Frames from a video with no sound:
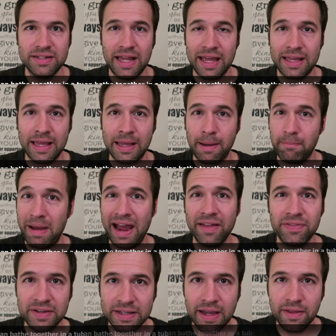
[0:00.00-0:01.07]
taking a
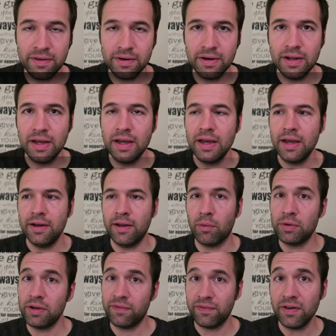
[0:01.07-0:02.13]
bath together. Now,
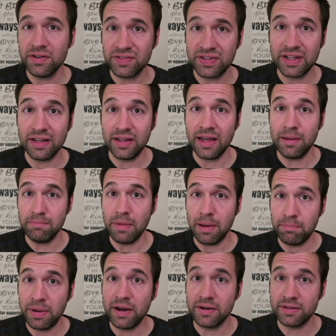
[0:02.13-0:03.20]
when you first see it, it
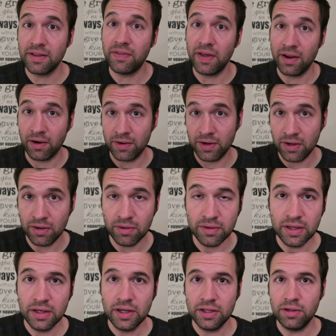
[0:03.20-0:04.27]
appears that they are
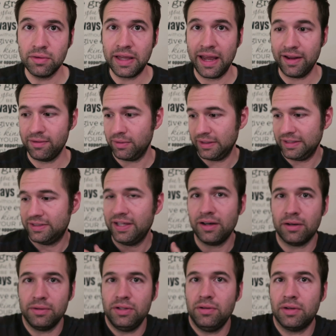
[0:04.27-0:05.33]
nude. You can't really
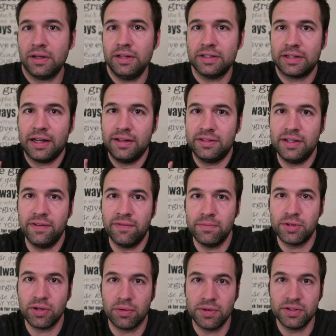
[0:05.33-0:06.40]
tell. You can just kind of see
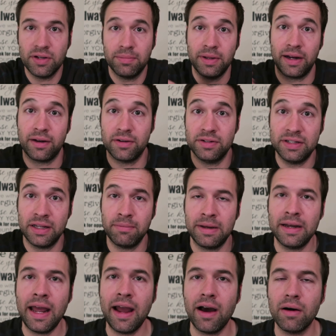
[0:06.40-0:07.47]
from shoulders up, like you're seeing me
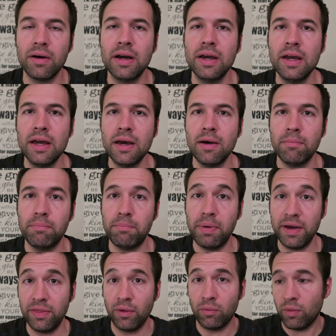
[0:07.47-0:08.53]
now.
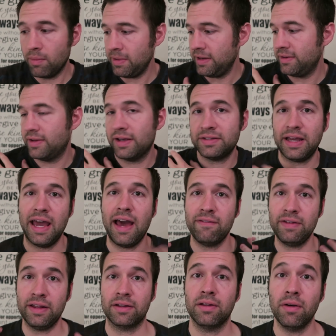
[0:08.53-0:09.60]
But the woman doesn't
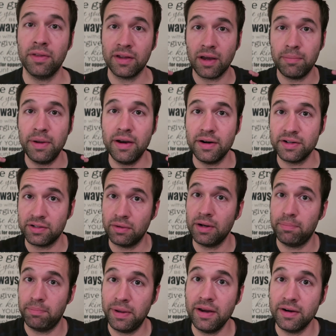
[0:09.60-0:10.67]
have any clothing up here, so it
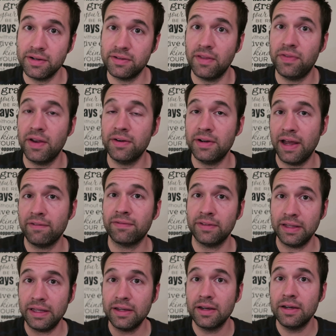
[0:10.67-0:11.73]
appears that they're
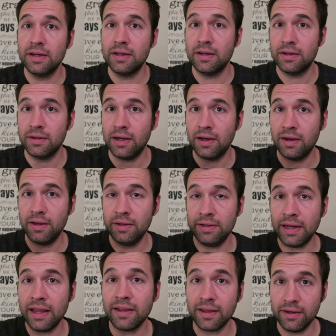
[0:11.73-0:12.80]
definitely uh,
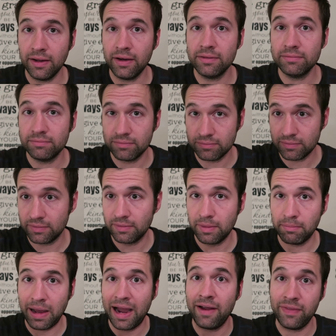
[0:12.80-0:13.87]
naked
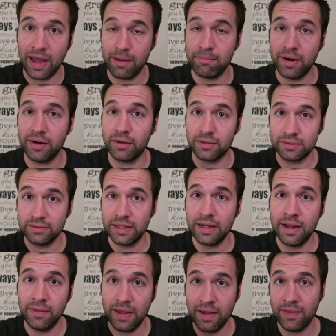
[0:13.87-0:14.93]
behind that barrel
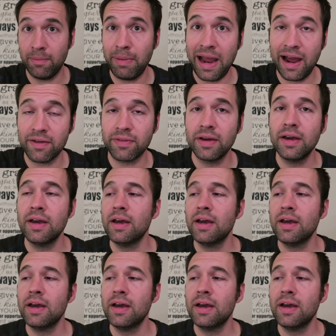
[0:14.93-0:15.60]
in, in the bath.